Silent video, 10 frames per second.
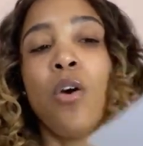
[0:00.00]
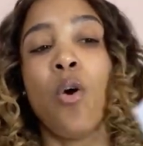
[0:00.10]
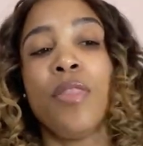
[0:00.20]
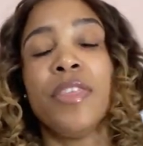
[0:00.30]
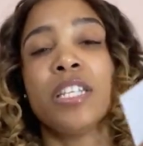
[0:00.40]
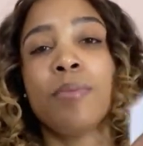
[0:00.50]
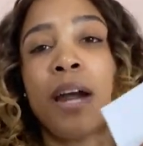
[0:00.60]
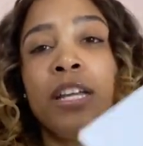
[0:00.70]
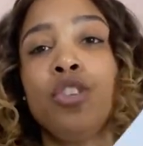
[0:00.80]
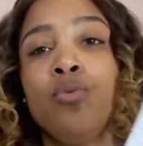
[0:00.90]
On this
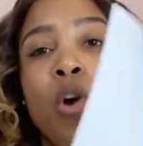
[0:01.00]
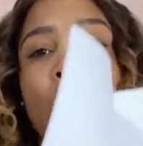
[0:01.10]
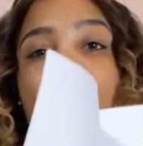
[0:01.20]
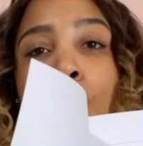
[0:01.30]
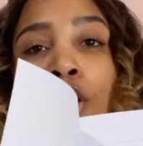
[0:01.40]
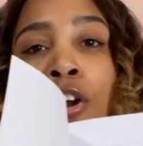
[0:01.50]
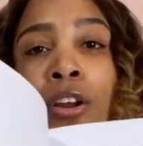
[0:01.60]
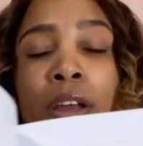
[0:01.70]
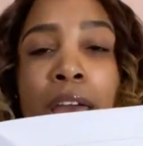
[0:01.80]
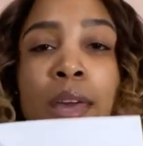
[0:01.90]
product, you are
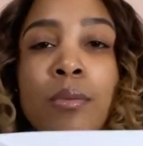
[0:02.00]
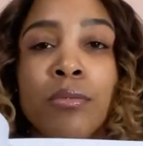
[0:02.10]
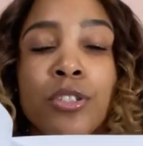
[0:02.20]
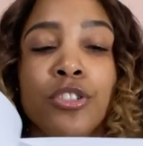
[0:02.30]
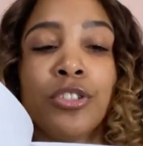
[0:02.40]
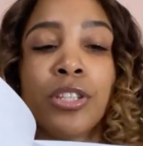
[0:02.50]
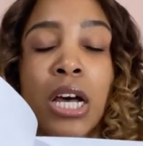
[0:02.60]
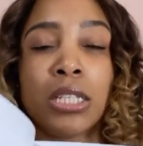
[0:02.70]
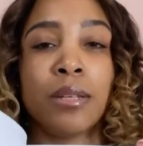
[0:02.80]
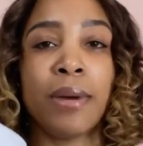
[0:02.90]
able to
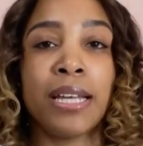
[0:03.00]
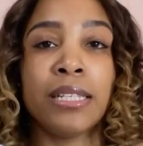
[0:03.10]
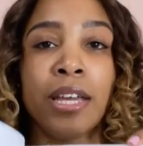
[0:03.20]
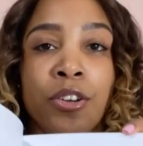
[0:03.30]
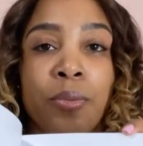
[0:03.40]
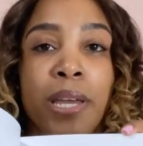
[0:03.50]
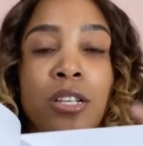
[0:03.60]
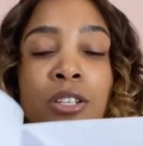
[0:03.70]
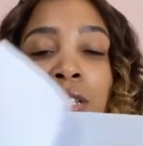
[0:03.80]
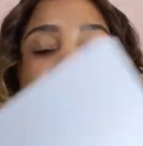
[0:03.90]
customize the inner
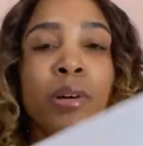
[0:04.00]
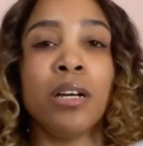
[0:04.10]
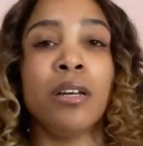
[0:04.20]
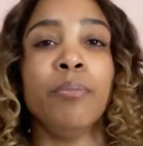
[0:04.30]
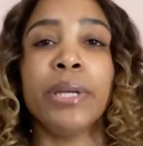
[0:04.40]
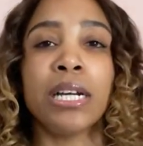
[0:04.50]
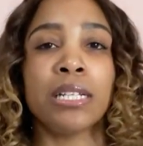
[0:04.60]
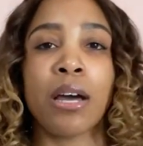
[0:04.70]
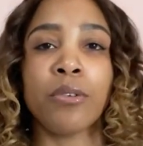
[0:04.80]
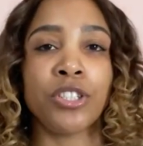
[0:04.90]
pages, but
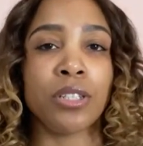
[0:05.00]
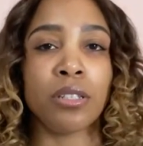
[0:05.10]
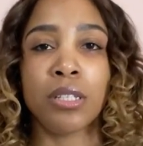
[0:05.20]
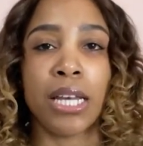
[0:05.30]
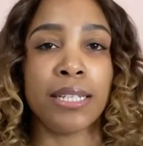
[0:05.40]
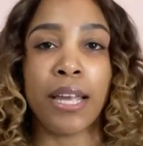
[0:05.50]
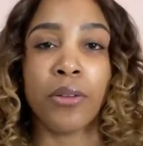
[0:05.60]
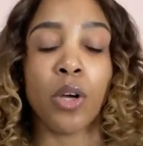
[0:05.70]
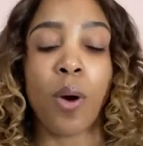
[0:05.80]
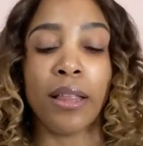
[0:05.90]
because I was just testing out
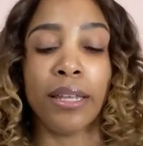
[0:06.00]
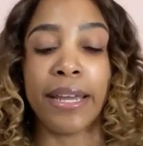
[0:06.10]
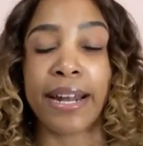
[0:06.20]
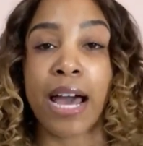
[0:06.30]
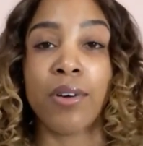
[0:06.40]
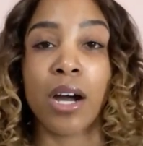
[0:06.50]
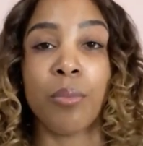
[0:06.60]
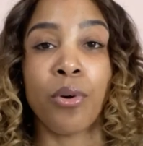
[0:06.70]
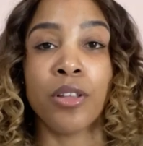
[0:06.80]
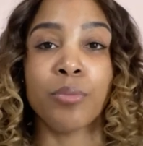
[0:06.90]
the quality and I have a
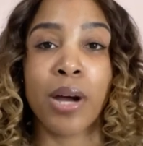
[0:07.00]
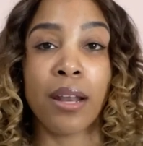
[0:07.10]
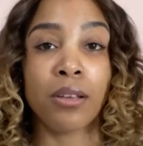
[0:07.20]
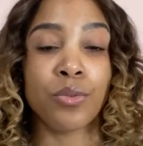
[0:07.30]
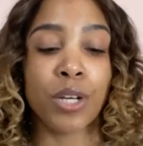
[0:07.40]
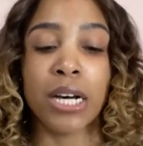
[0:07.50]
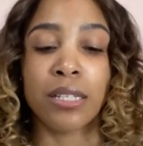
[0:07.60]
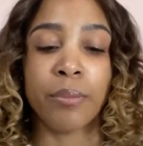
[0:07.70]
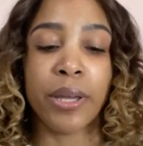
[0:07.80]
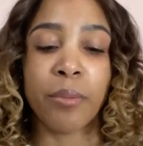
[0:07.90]
couple other products with
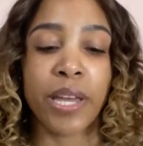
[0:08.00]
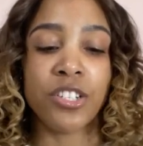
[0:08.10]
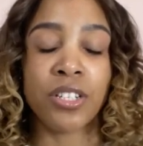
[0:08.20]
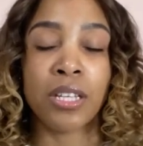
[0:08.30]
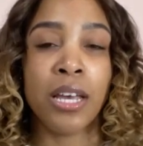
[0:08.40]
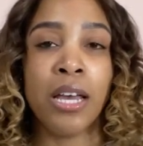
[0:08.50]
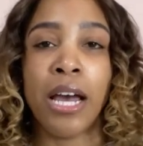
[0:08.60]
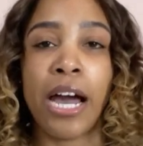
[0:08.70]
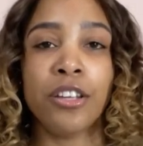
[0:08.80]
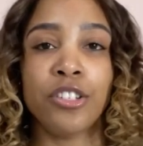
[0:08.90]
custom inner pages,
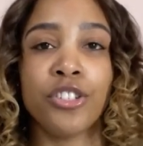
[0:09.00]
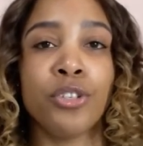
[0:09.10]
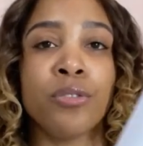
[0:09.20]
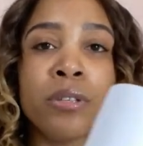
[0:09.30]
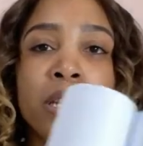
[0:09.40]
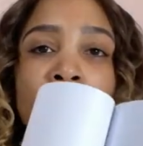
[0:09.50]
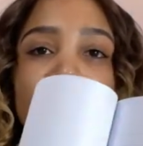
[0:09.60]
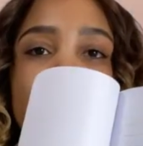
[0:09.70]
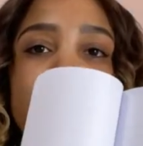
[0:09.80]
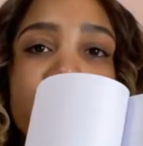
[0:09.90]
I just chose the
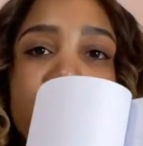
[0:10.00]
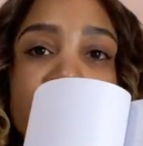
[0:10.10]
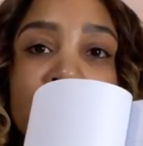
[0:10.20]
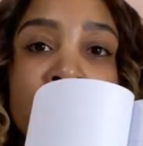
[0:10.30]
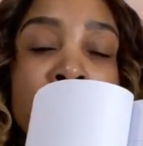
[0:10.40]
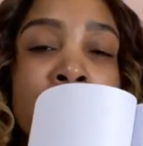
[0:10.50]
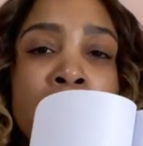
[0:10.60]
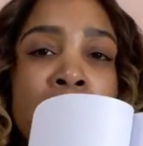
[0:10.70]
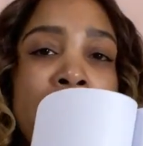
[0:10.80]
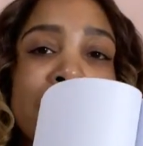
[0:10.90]
line pages.
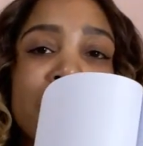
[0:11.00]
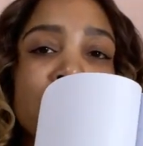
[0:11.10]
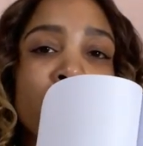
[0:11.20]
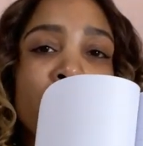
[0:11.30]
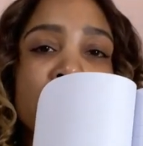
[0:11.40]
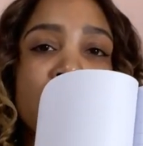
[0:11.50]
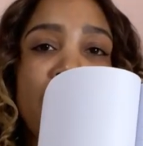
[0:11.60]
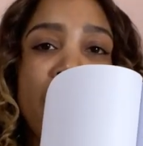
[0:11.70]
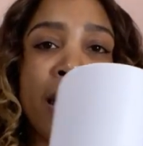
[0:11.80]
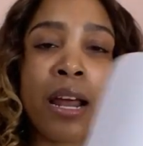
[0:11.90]
I did them one
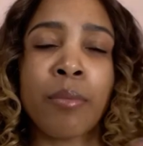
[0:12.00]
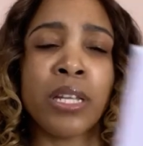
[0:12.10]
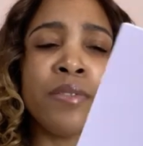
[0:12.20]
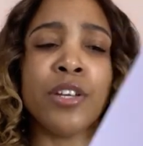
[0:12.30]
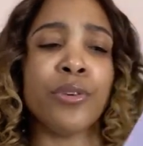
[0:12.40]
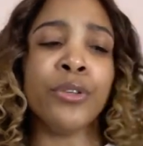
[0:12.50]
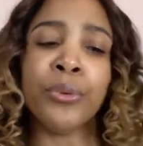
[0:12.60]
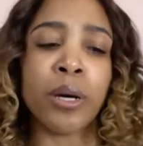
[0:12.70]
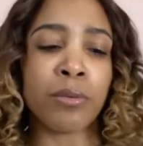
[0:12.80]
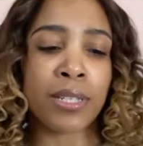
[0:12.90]
side. I believe that you can do
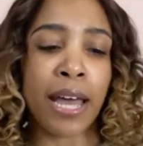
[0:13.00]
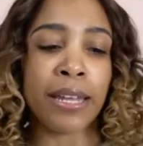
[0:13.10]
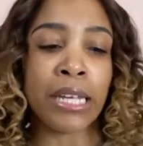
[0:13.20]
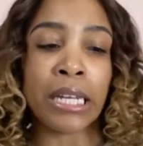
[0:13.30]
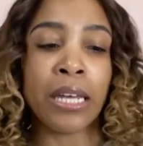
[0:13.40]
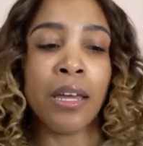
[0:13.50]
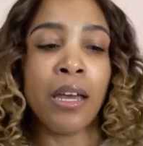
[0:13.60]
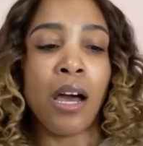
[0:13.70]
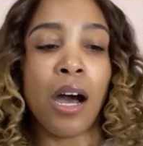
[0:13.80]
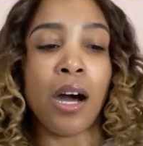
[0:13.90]
double-sided.
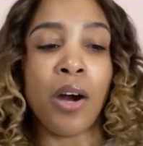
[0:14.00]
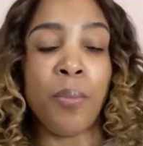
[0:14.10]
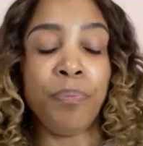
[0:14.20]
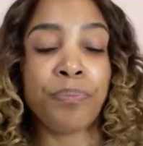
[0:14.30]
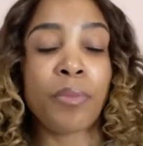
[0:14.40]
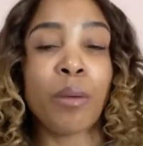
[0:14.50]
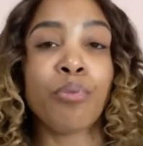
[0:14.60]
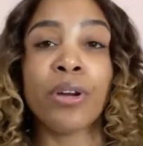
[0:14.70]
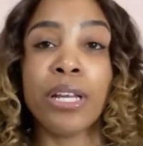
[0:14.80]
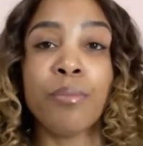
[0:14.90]
Um,
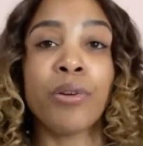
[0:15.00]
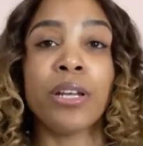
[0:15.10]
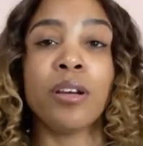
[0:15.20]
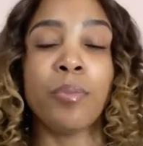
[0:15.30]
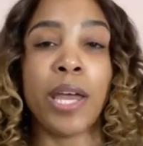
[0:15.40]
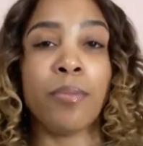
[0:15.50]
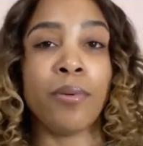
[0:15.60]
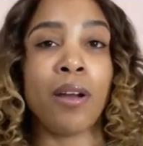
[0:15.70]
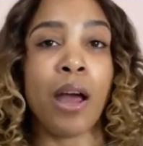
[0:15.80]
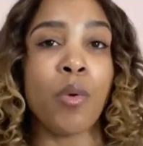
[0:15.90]
pretty, pretty good
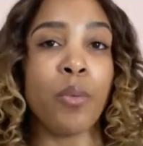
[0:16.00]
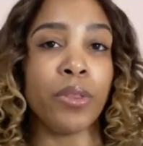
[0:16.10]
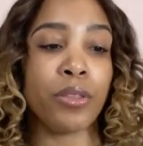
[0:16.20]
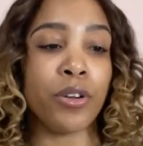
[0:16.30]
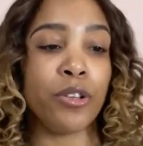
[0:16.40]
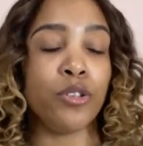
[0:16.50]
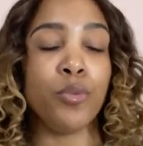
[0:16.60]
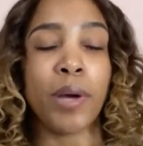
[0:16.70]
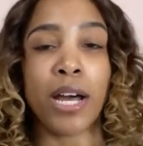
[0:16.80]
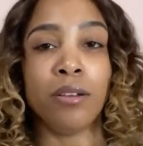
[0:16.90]
paper. I went with a thirty-two
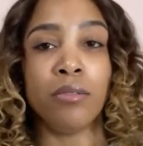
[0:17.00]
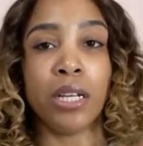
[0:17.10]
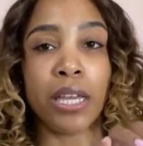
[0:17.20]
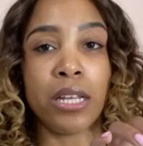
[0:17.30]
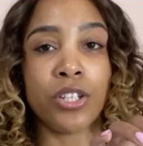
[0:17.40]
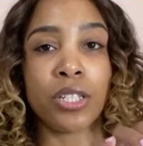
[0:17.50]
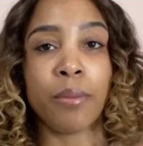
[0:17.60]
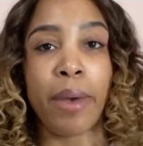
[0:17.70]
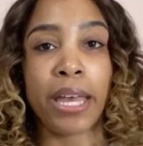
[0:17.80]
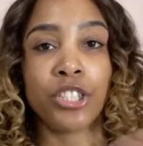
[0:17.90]
pound, again, just to
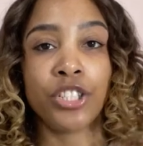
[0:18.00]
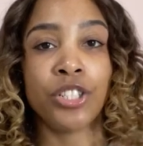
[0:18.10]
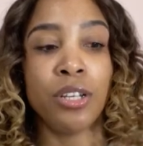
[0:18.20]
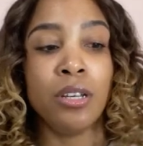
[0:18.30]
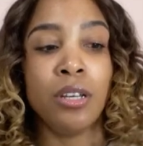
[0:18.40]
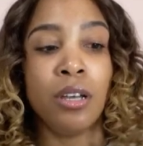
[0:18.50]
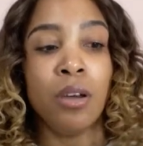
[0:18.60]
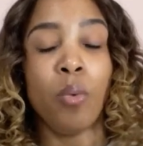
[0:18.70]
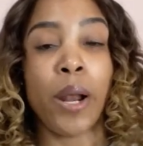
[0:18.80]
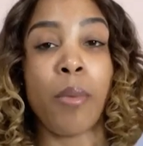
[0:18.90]
match
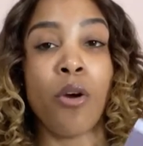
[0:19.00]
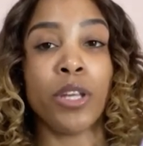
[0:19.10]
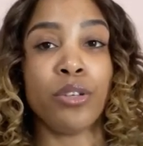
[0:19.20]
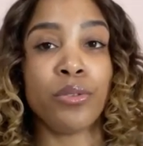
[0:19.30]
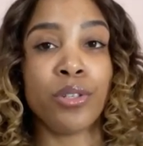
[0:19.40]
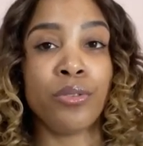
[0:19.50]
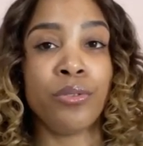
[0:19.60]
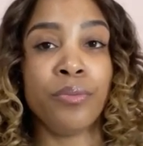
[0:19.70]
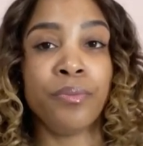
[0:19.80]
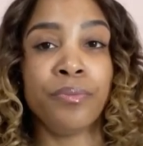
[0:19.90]
what I'm already used
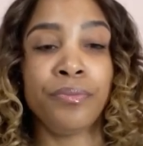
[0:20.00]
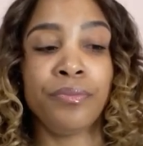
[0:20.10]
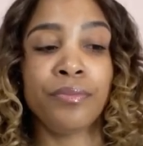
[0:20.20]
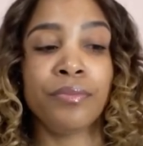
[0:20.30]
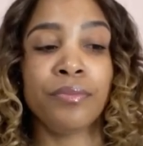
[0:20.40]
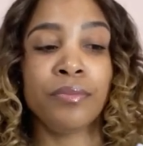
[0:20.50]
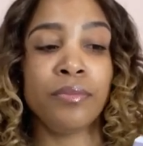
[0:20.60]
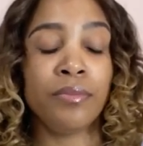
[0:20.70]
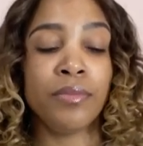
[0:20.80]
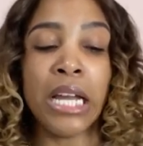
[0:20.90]
to.
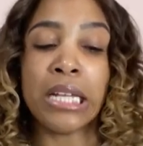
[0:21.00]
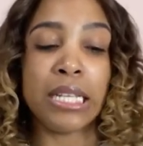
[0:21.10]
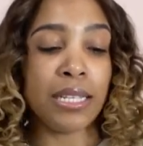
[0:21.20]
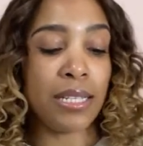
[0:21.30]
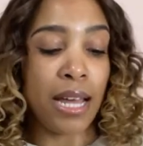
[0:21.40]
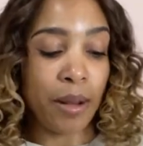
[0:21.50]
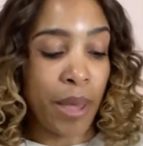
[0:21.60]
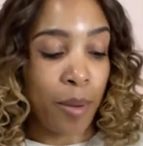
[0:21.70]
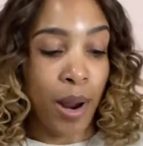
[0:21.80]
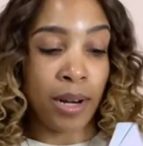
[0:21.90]
This is not a
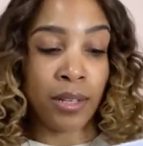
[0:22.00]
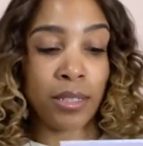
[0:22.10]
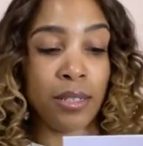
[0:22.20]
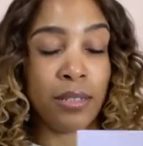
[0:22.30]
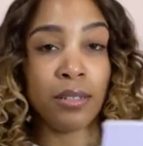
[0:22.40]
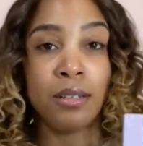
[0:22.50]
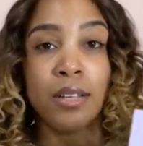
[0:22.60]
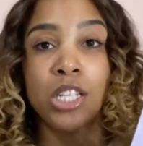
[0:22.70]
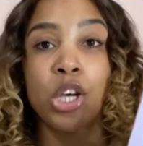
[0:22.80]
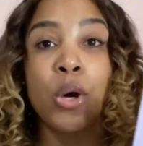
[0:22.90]
bad product.
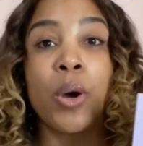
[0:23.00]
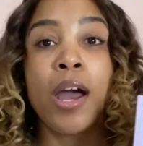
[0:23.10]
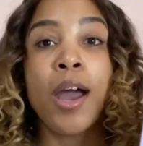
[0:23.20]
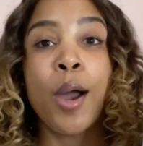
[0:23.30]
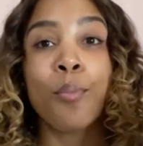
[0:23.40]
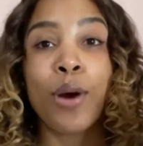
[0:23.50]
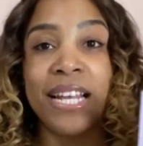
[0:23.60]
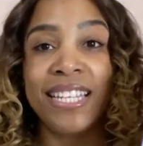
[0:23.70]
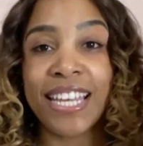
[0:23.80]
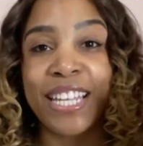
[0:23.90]
So
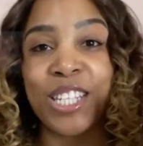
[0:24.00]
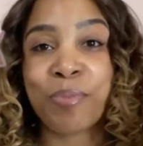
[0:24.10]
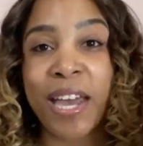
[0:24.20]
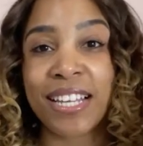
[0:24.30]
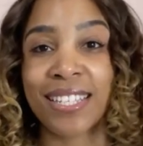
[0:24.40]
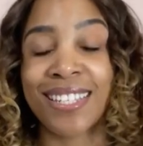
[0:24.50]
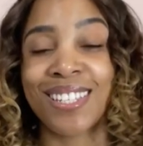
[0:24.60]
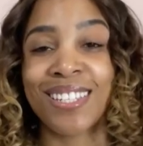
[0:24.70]
pricing and specs